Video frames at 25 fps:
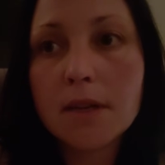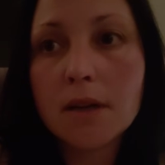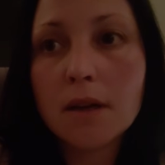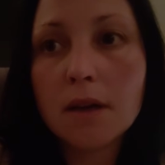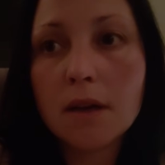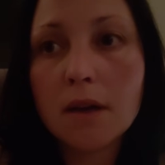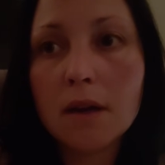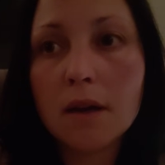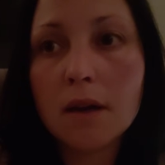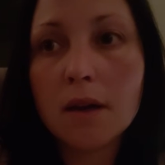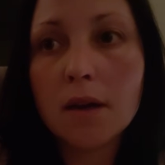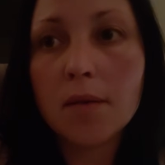
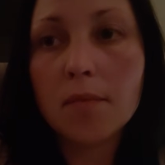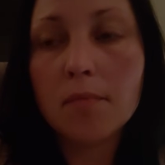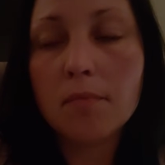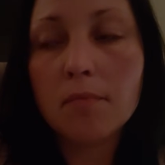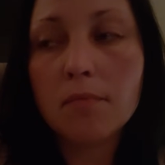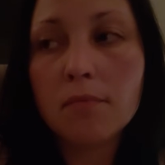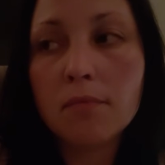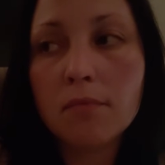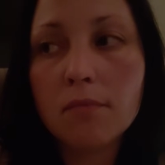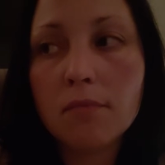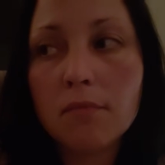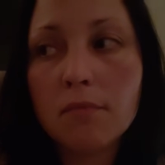
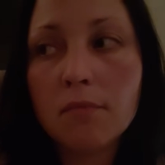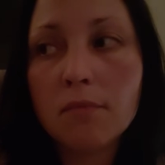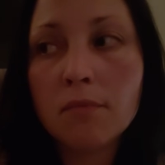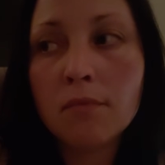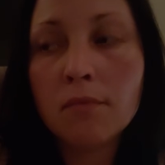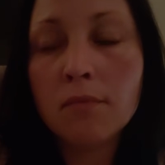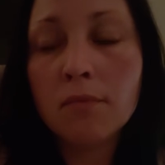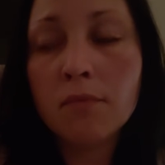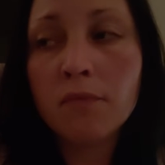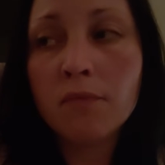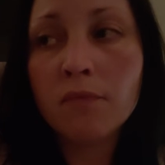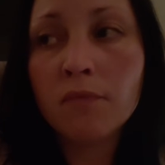Um,
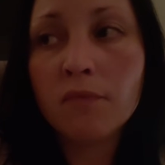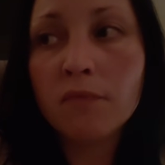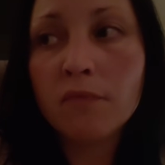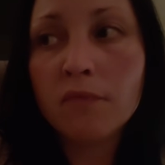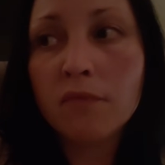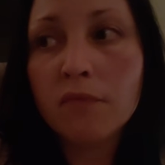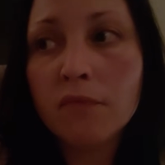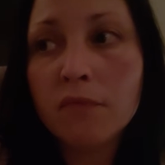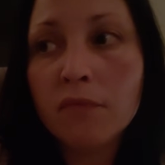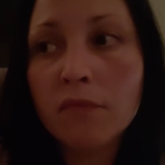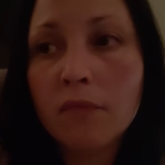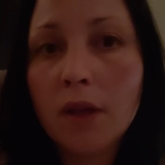
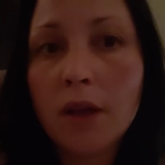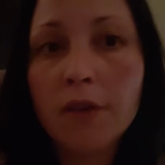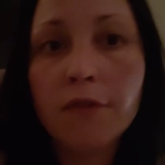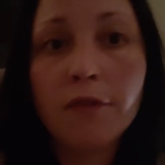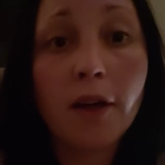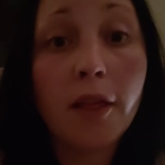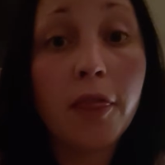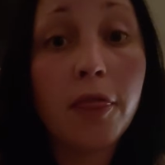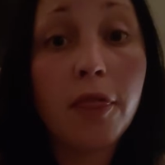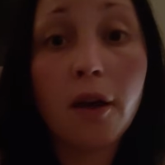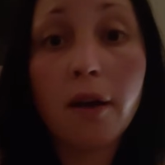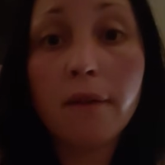if
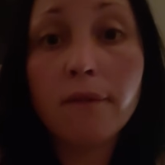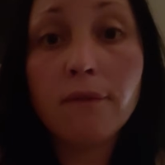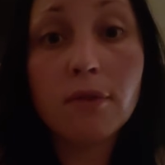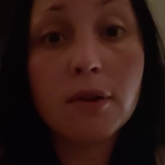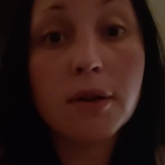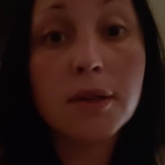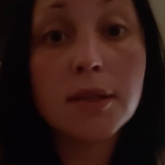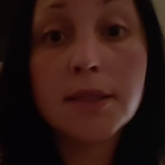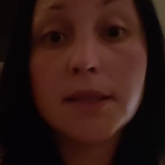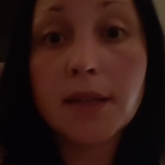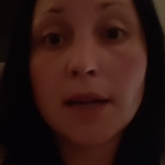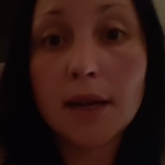I thought
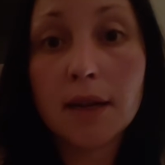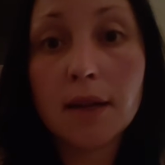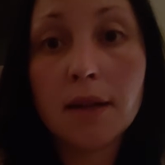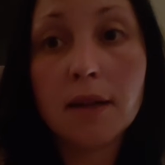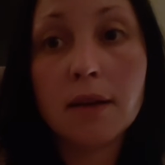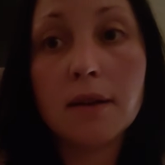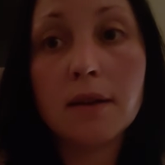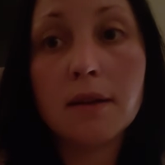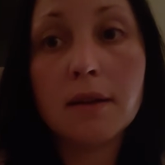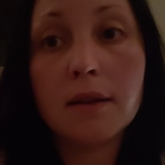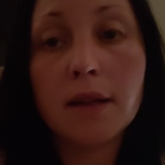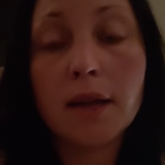for a
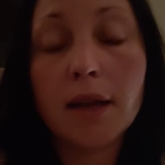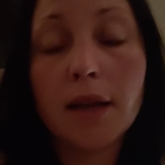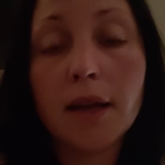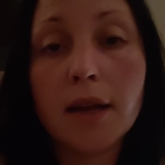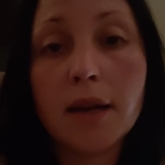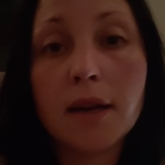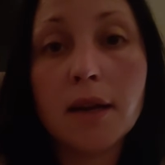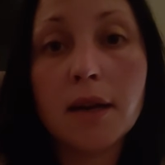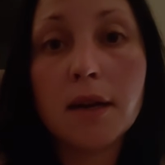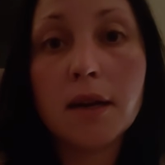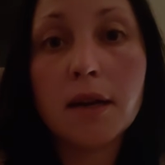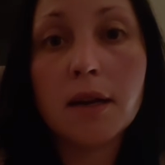second
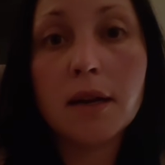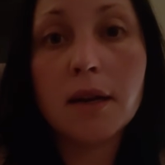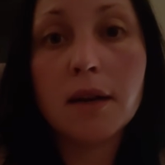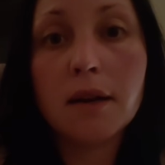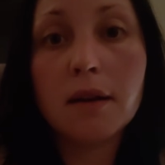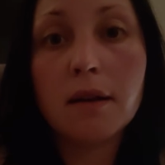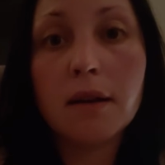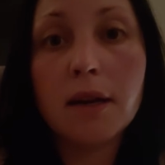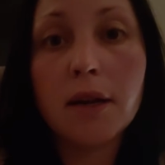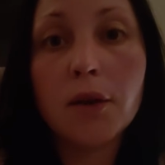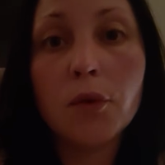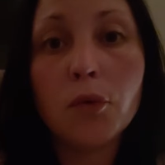that
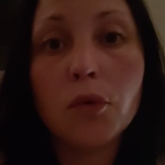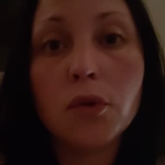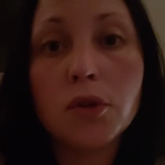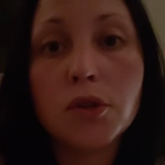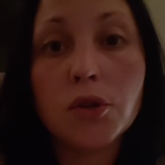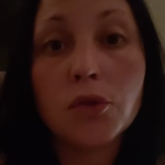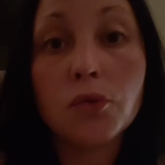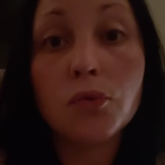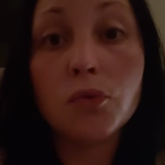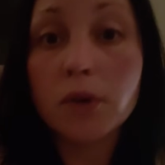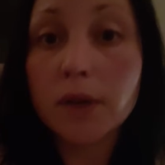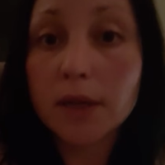it was
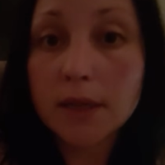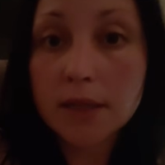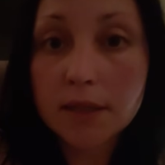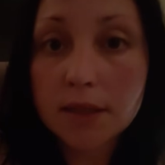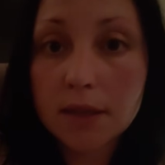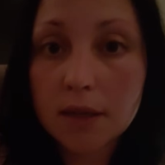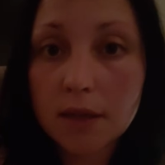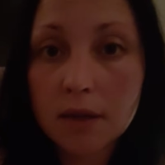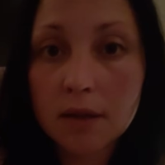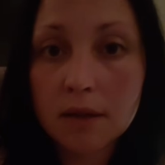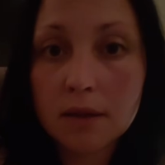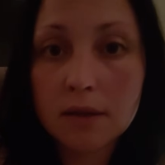a
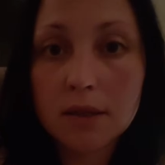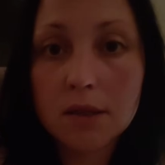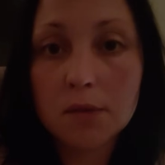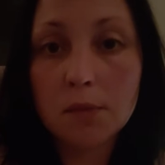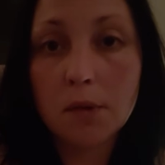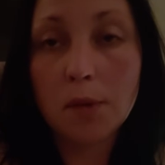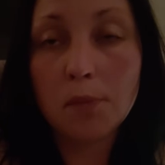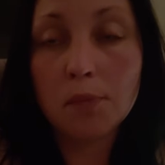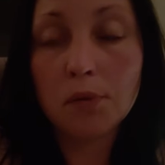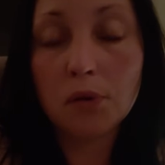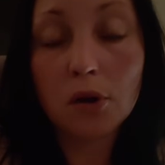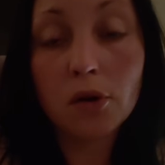risk to
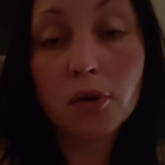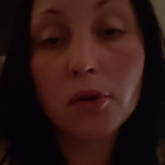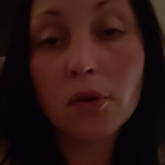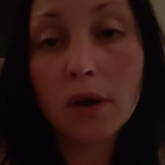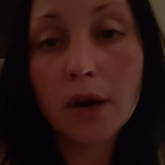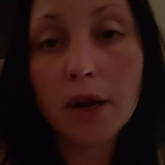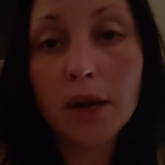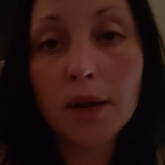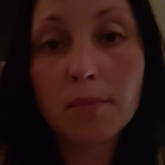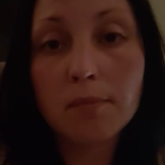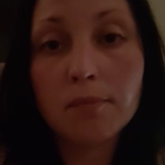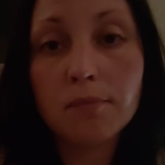my
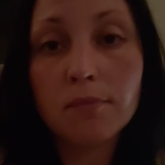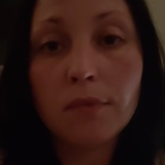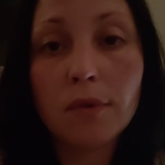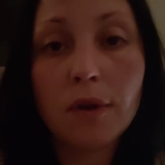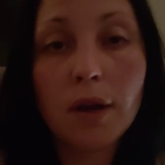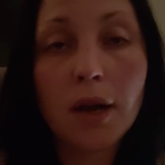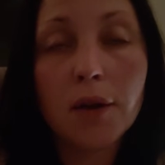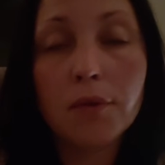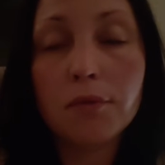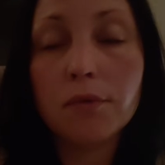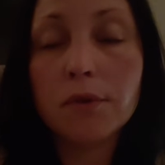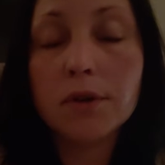program,
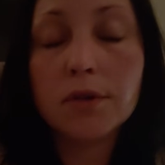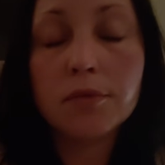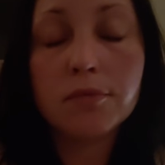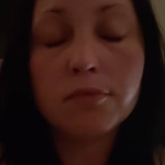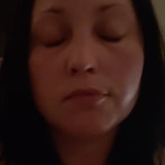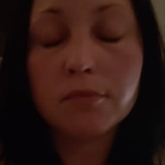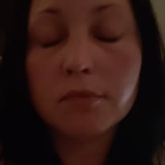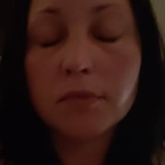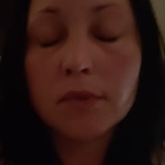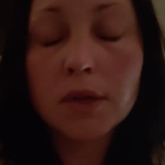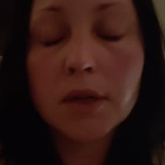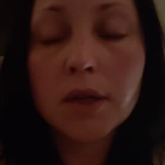I would
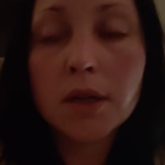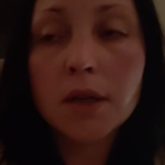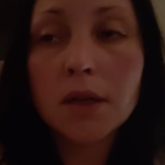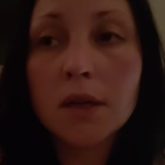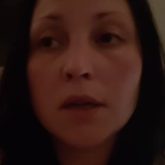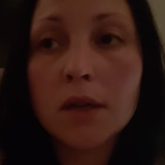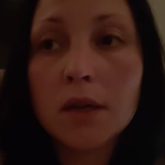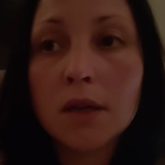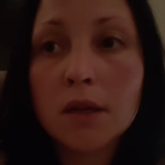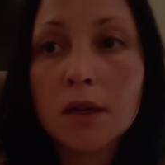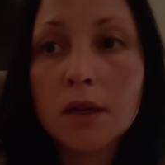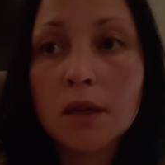
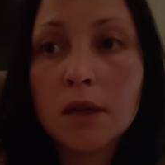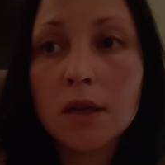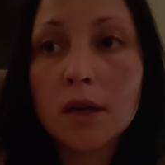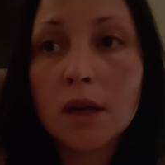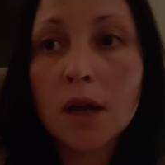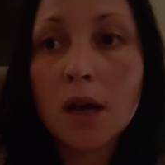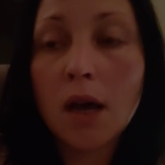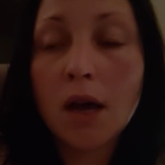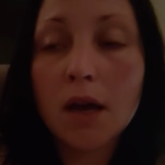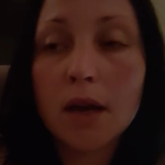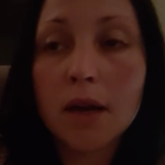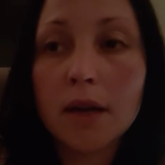
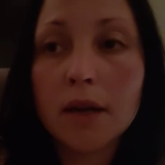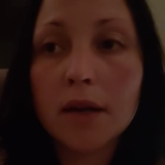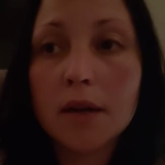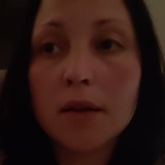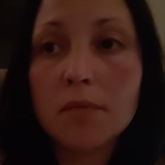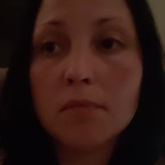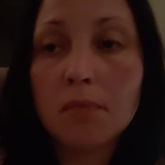cut it.